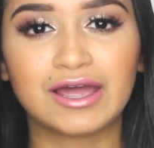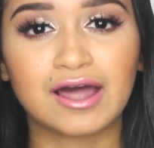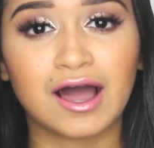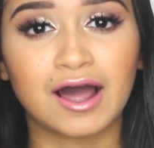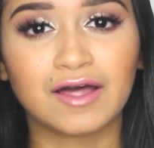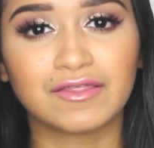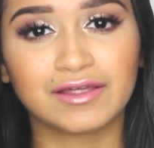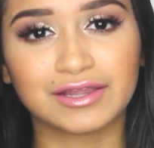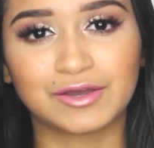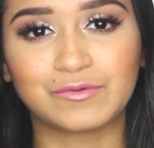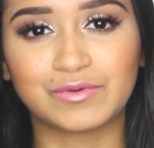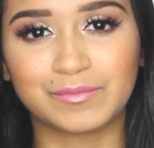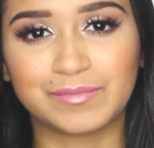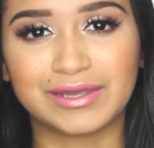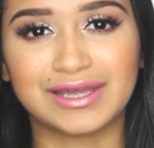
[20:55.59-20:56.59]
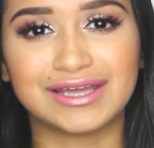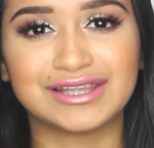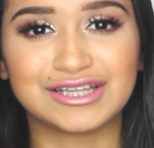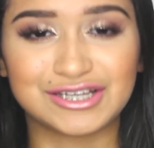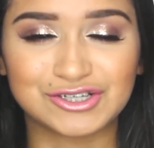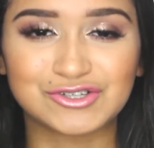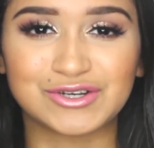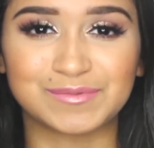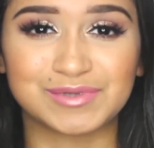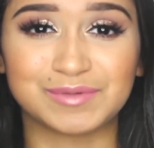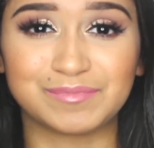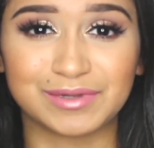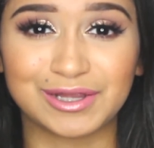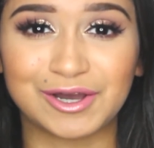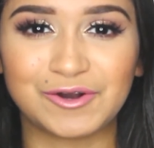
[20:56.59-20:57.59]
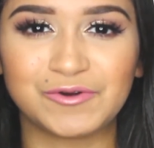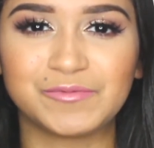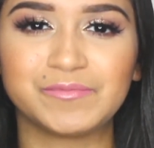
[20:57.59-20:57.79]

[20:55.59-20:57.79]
the link will be in the description below.